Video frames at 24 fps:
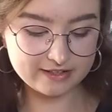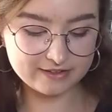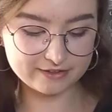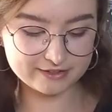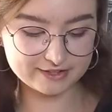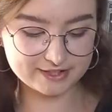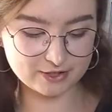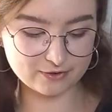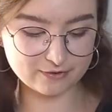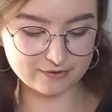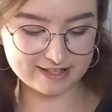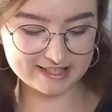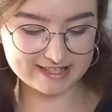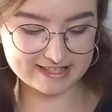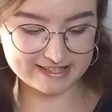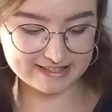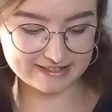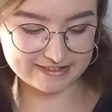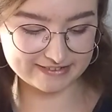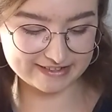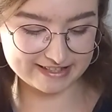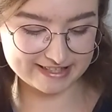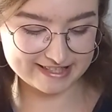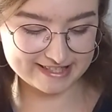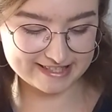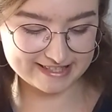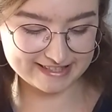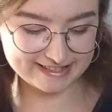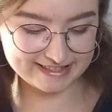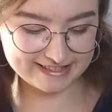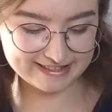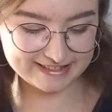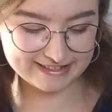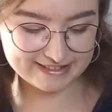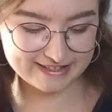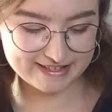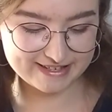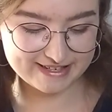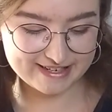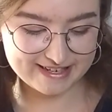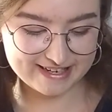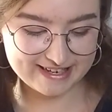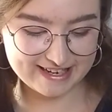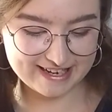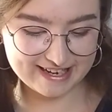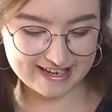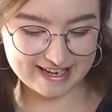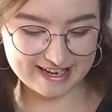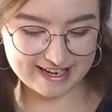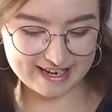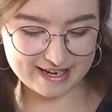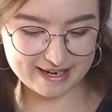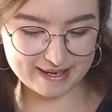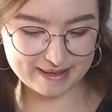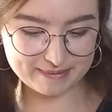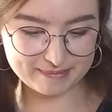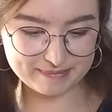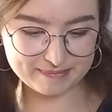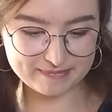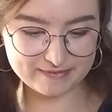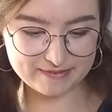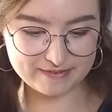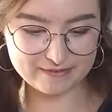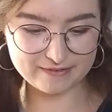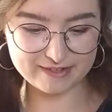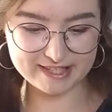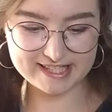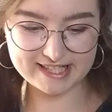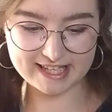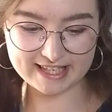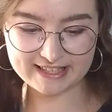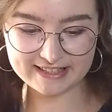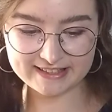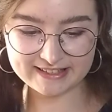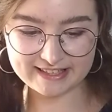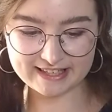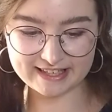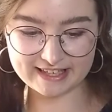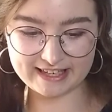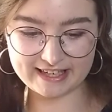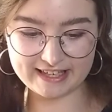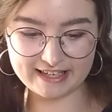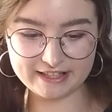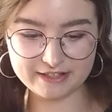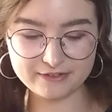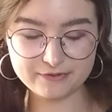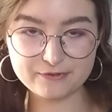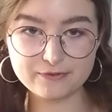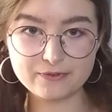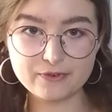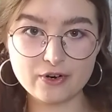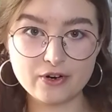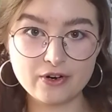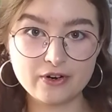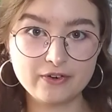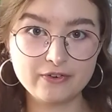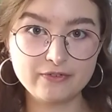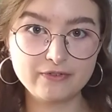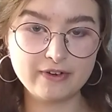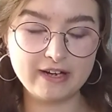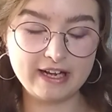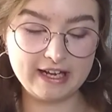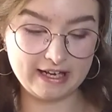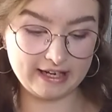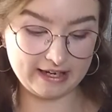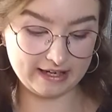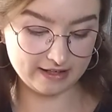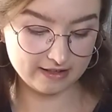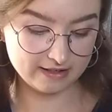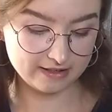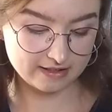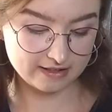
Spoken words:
So that's interesting. The 2nd card for the